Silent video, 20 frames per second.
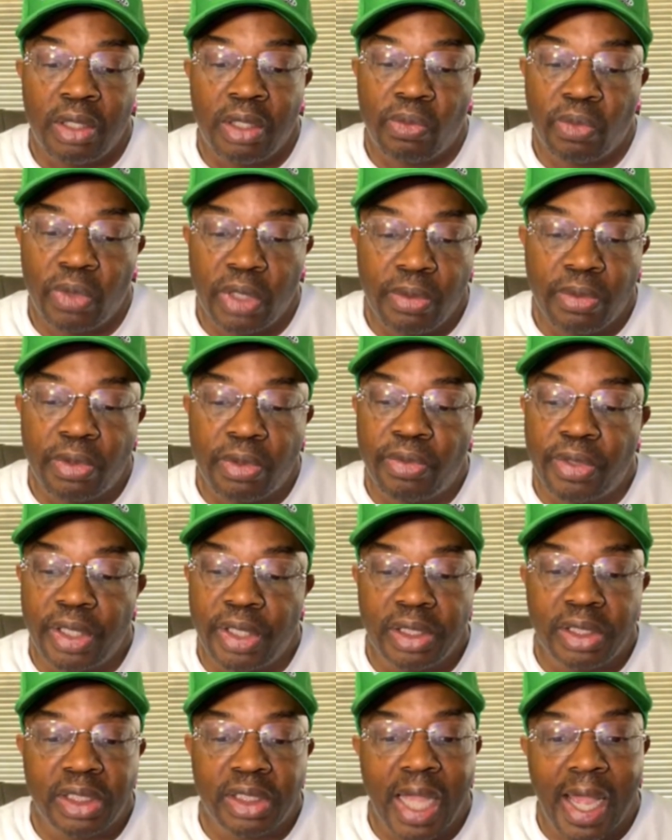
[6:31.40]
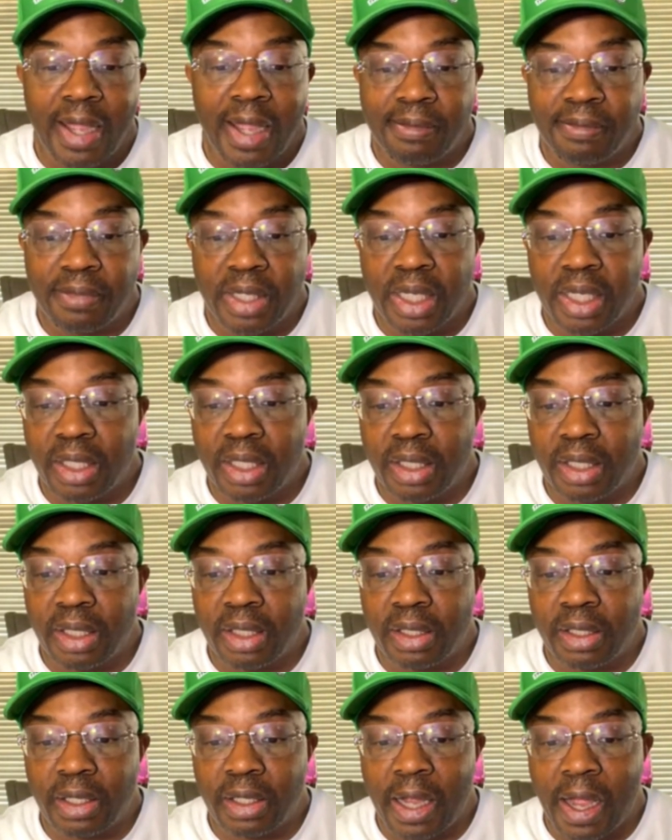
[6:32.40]
We were really tight, man,
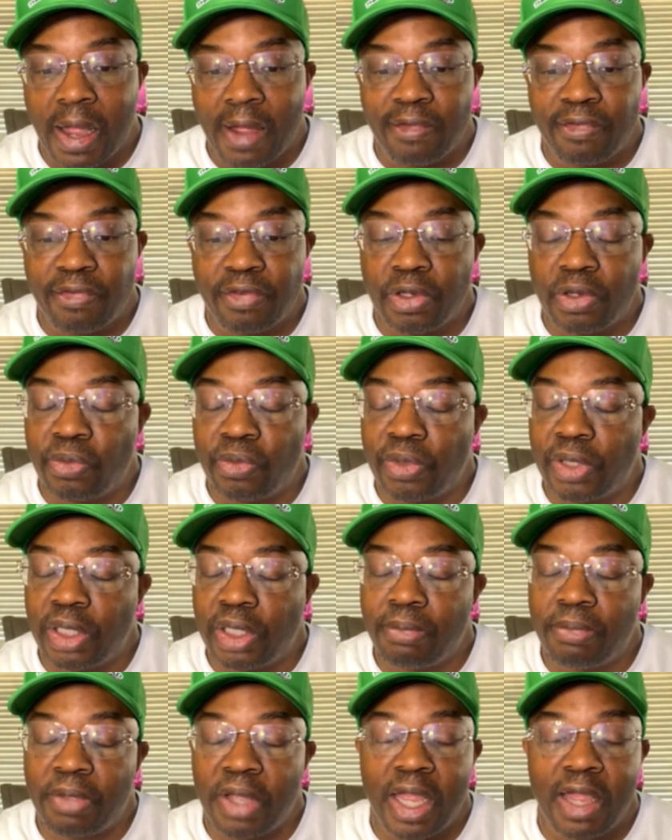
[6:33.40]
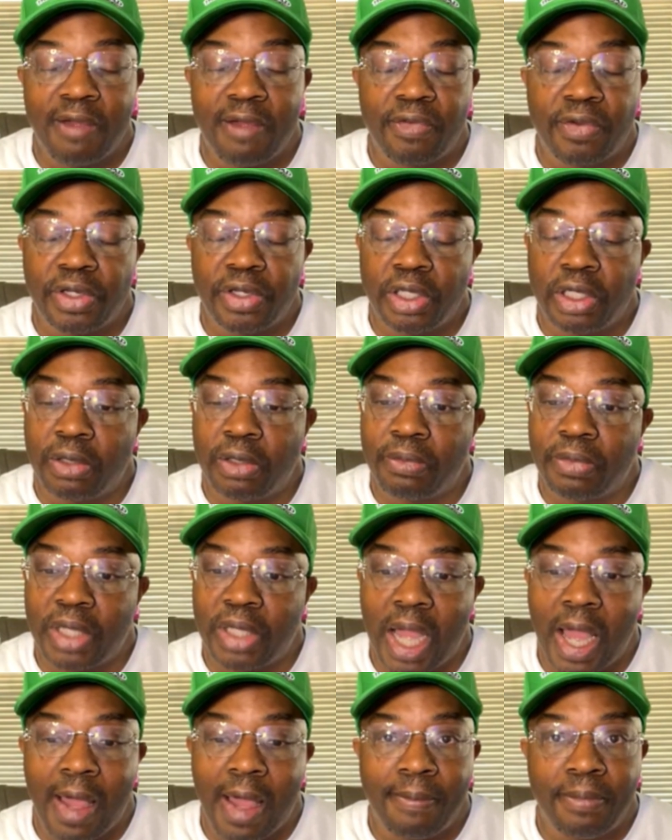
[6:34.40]
and I feel really bad for him.
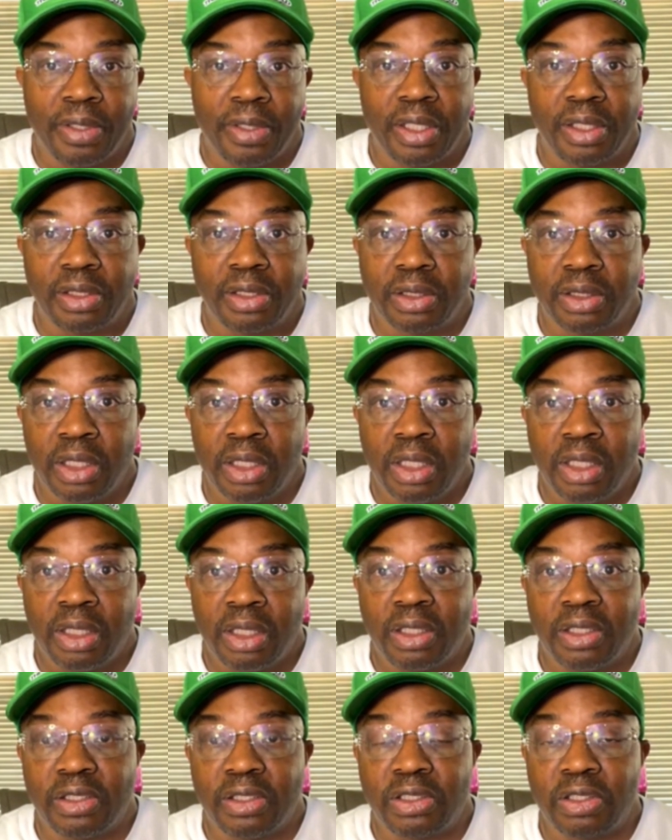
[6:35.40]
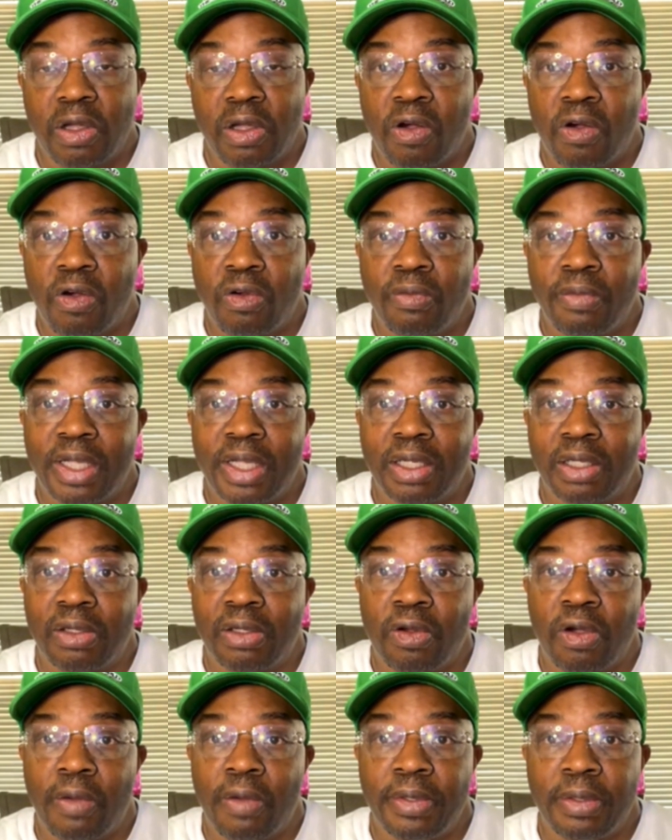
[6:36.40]
God bless his soul. May the
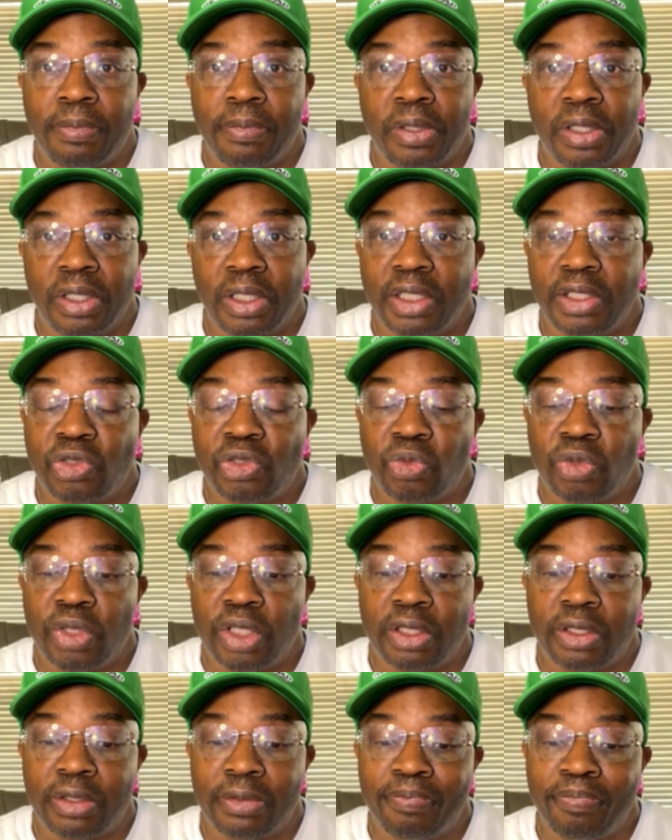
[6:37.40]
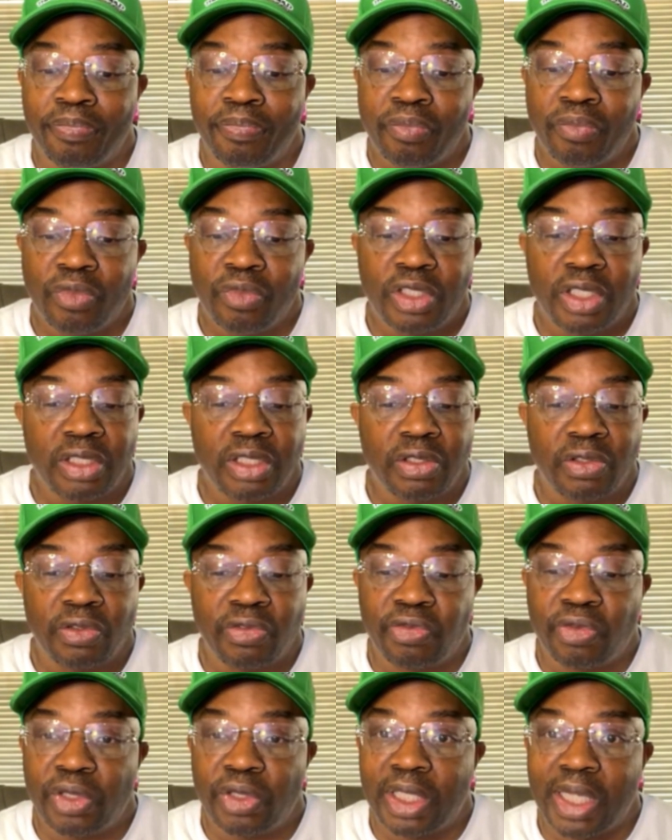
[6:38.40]
Lord be pleased with him. Just a
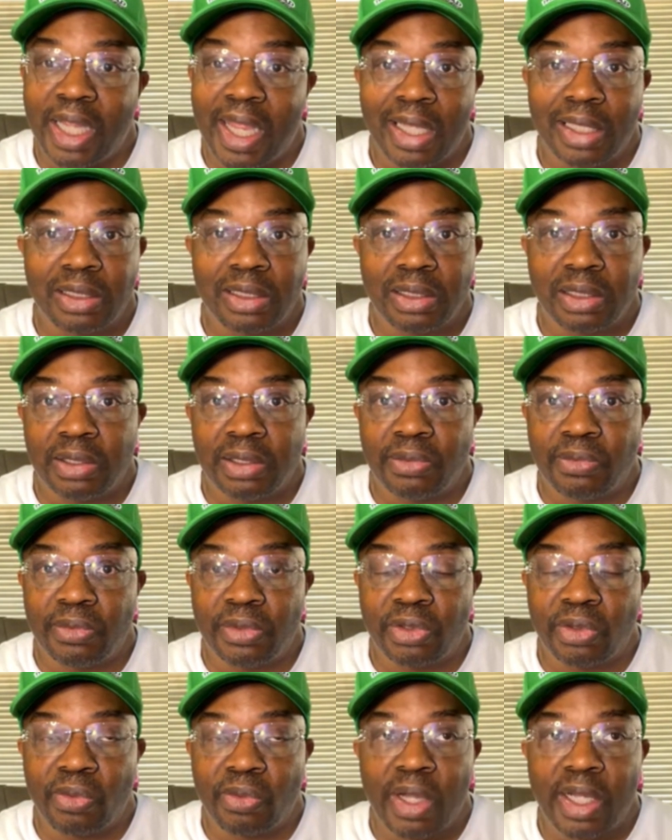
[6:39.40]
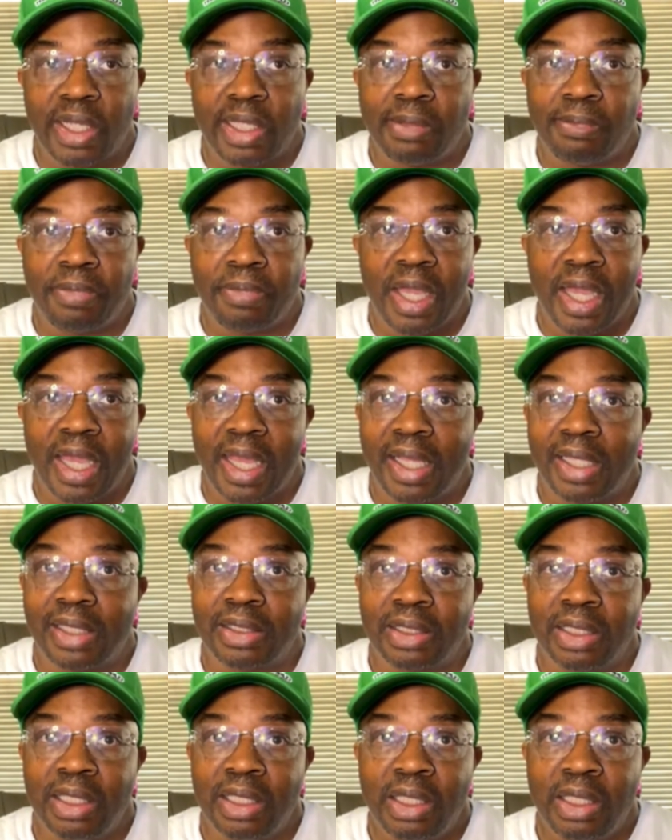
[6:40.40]
freak accident with the way he passed.